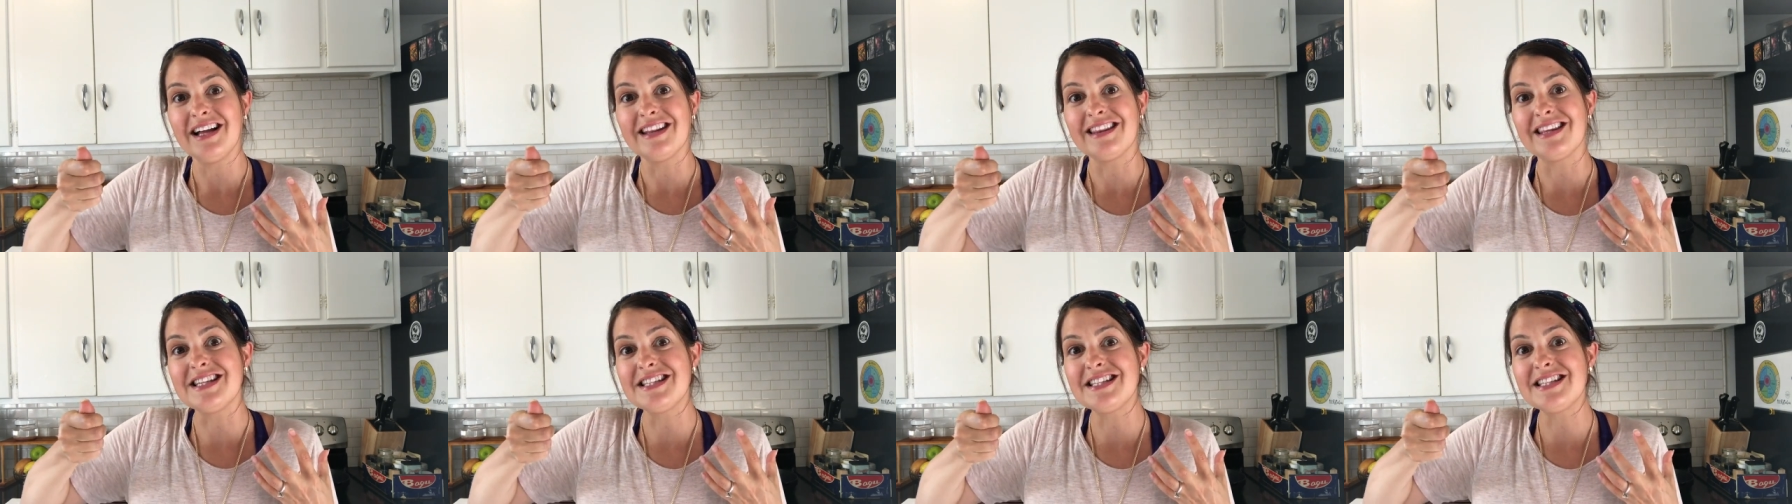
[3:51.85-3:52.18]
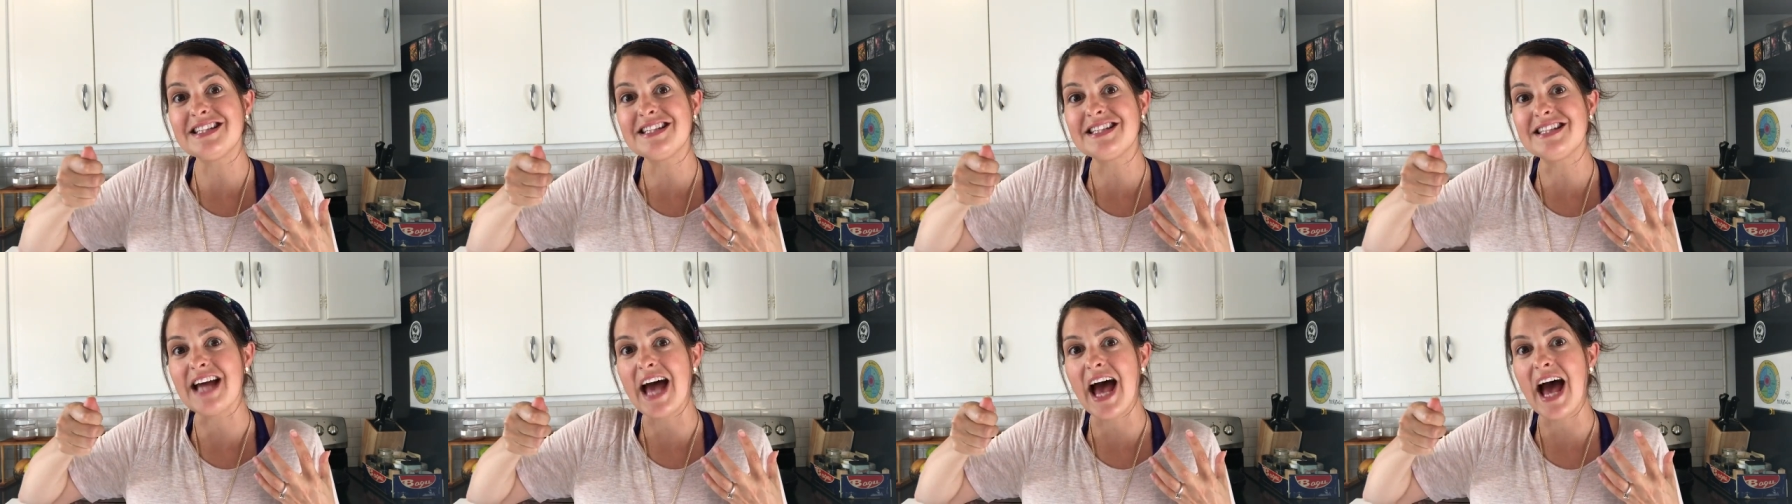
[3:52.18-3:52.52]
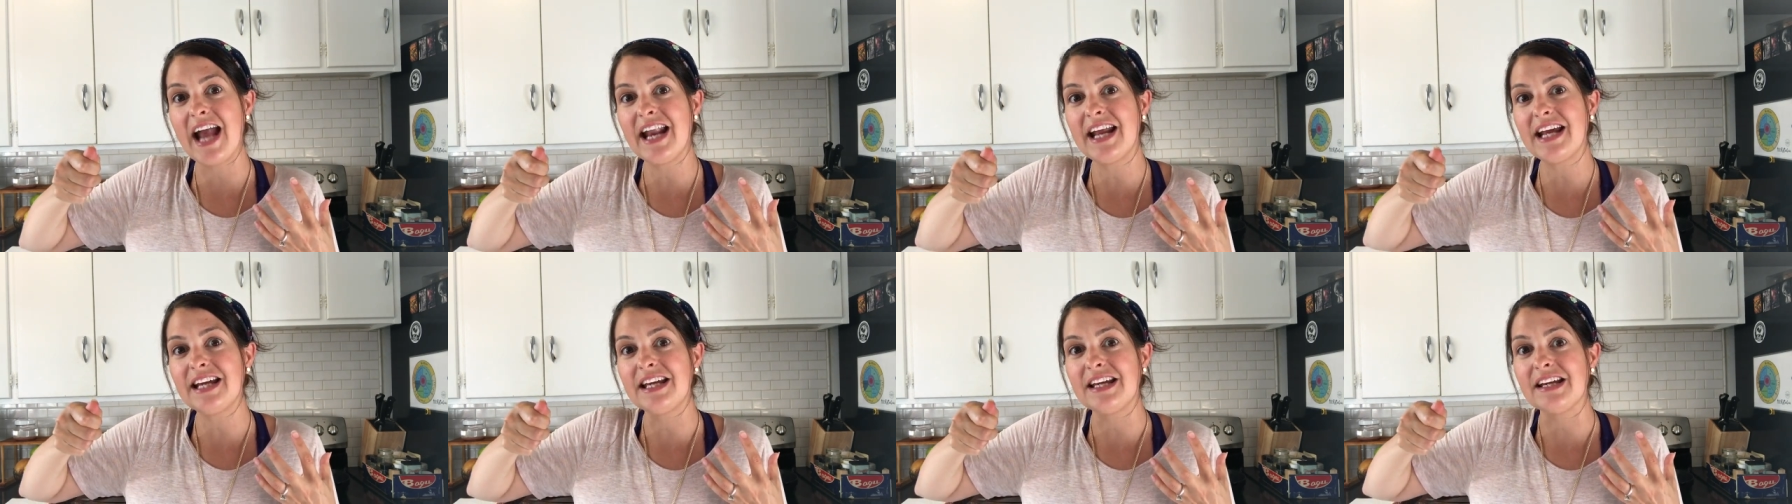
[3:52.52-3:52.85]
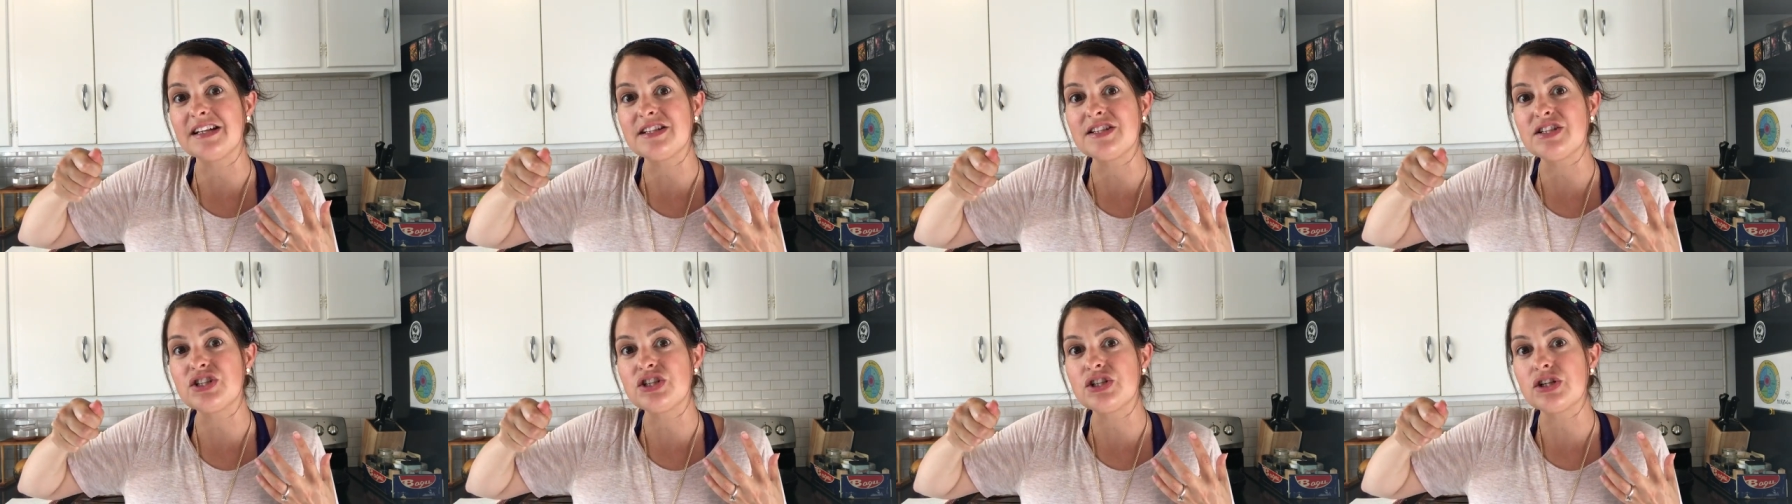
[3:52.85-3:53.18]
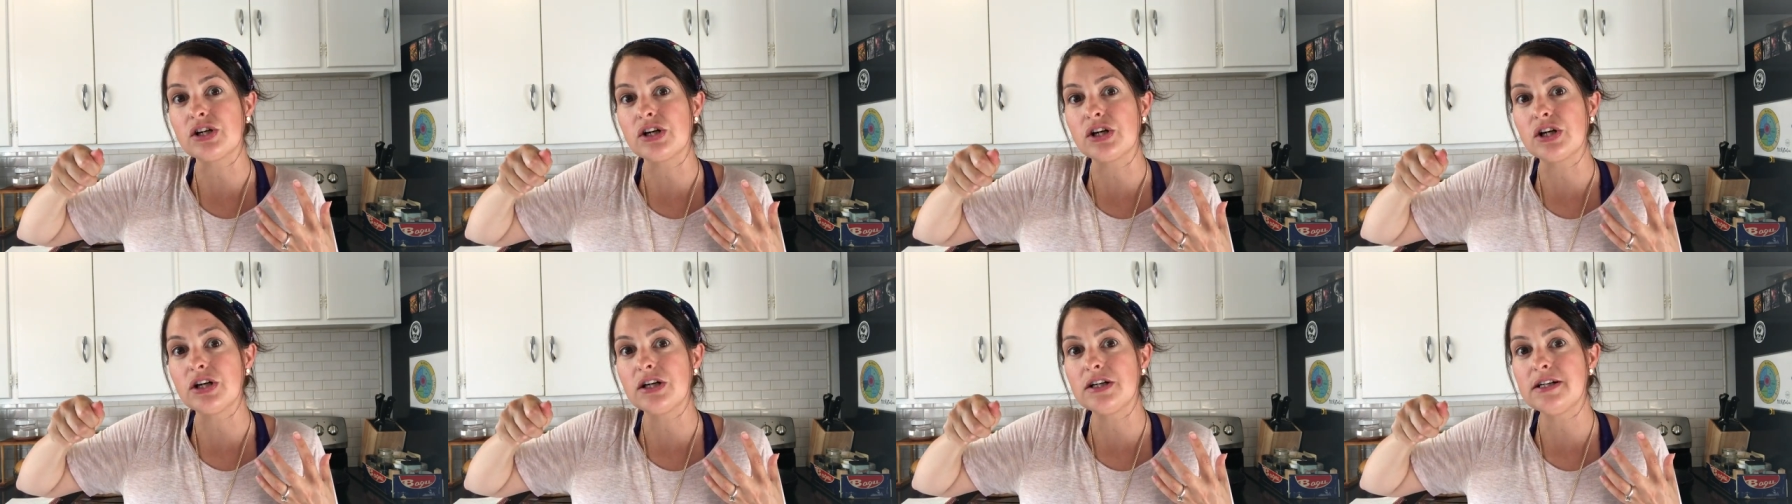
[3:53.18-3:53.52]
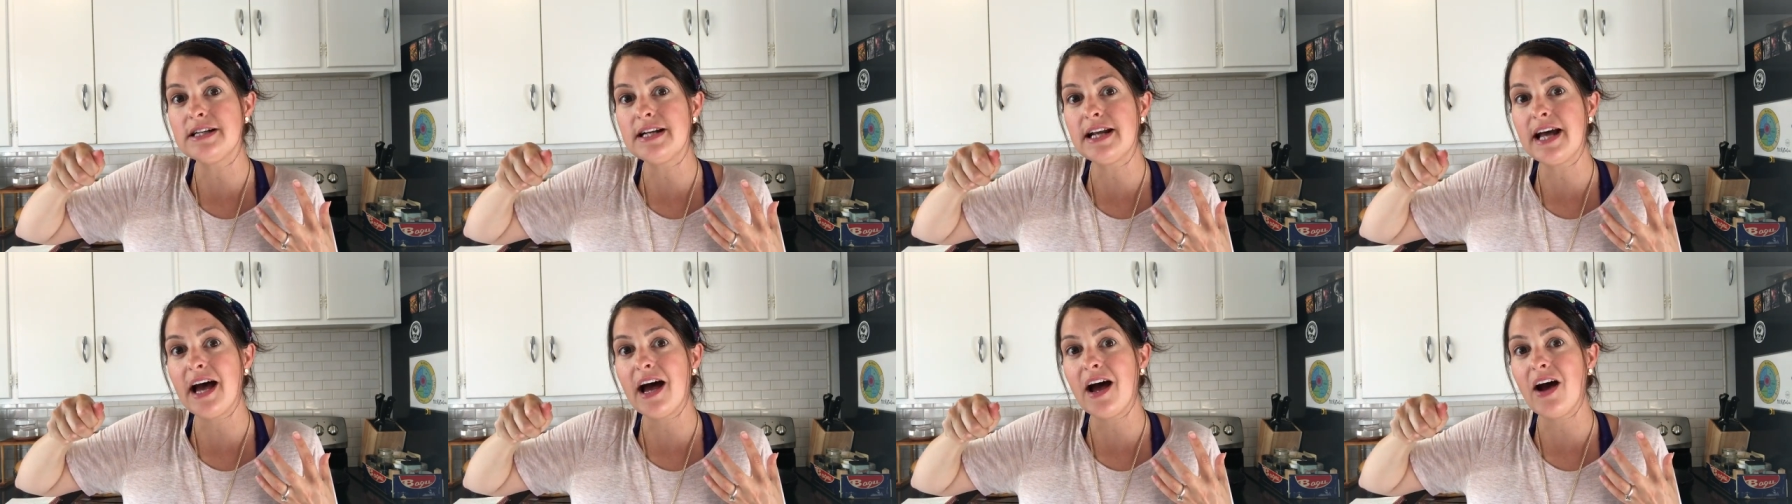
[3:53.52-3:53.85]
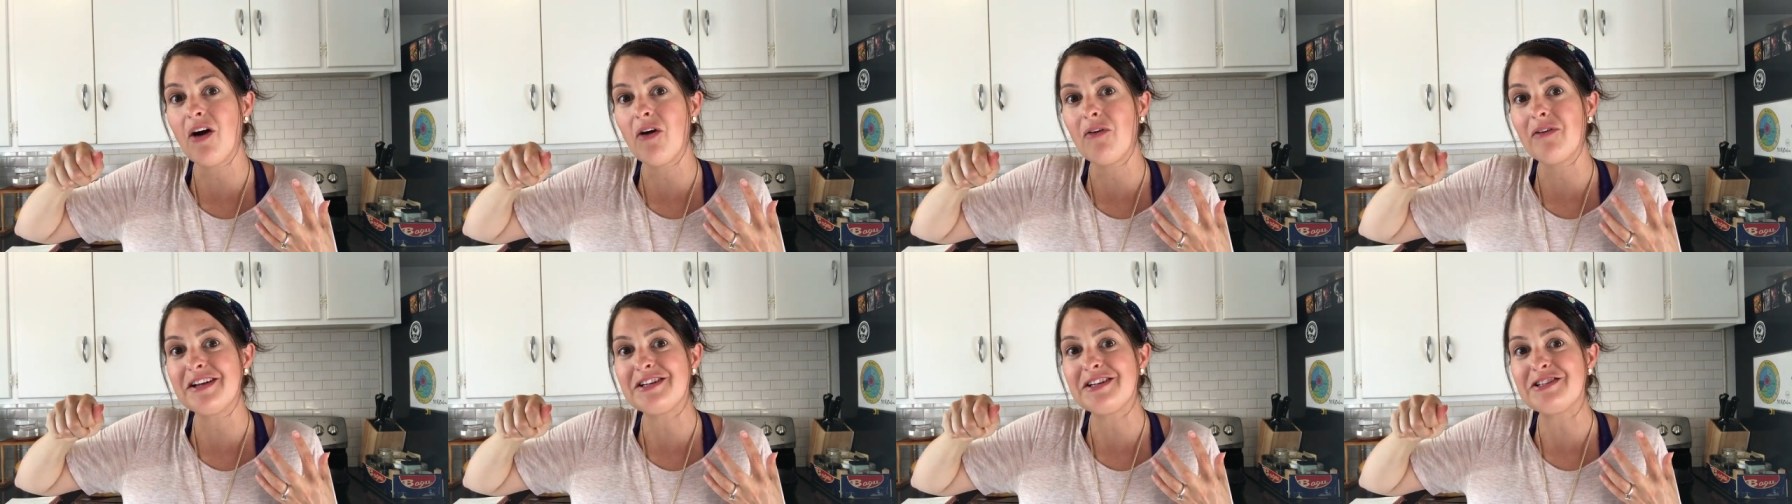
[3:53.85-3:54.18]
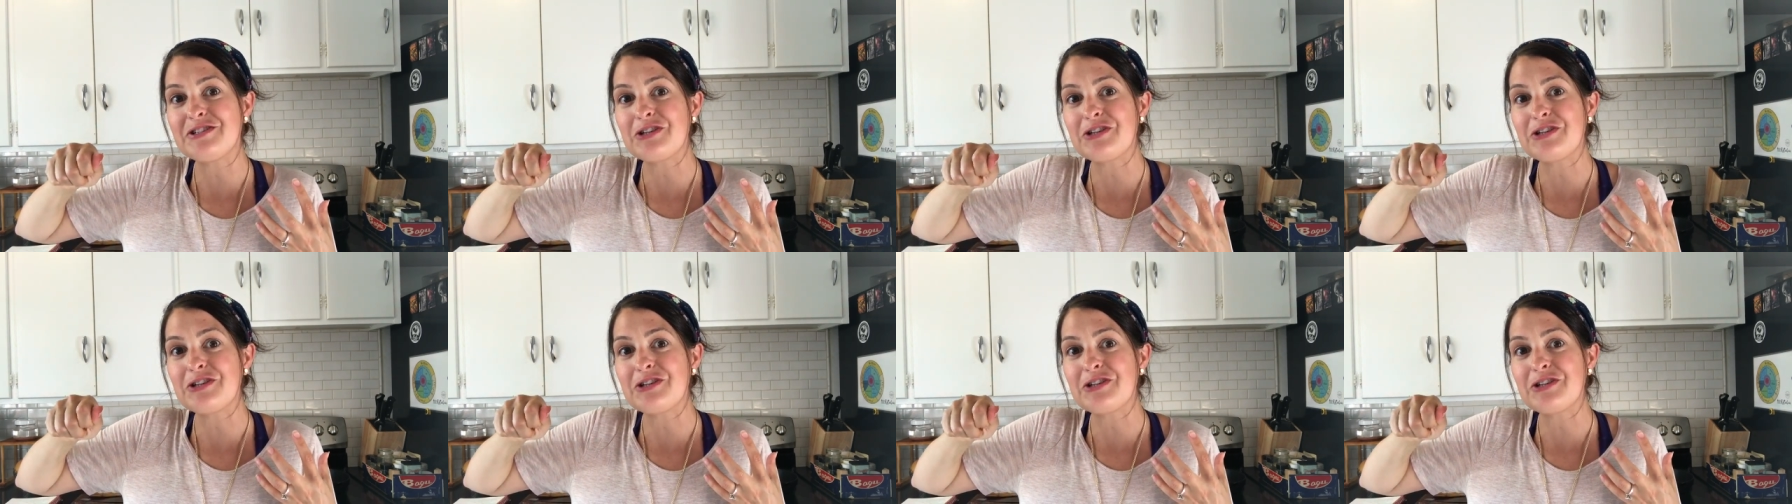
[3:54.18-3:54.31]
the static gets turned down,